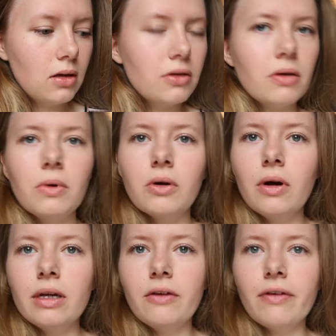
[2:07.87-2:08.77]
think we
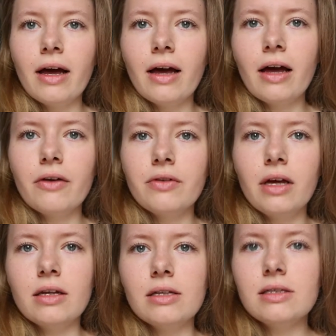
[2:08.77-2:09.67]
gotta leave at
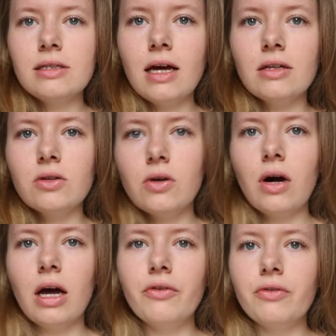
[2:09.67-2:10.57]
10:30. It's 10, so I've got
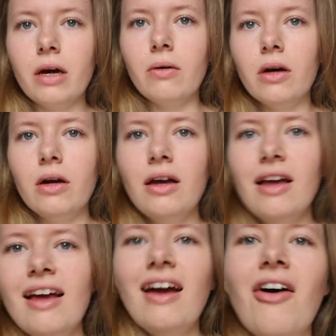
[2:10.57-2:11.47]
half an hour.
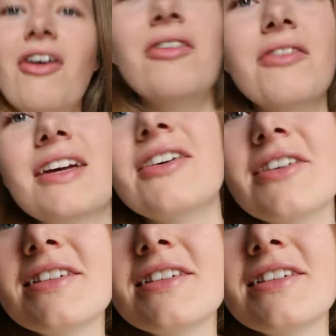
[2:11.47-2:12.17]
Oh my god,